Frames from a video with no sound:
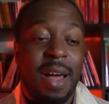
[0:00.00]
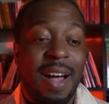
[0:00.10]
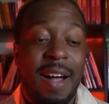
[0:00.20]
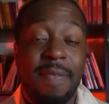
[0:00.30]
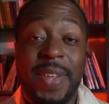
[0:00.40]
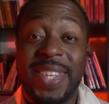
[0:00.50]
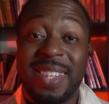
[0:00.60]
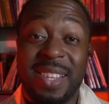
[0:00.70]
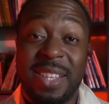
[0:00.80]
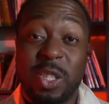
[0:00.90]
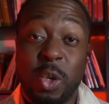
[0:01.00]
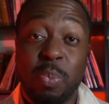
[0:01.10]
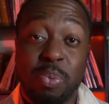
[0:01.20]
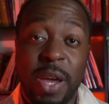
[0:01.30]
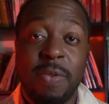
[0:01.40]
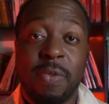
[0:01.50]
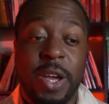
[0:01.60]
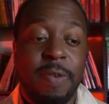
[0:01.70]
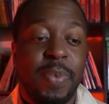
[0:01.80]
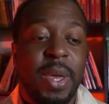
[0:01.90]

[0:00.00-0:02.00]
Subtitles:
That takes a lot, shows bravery.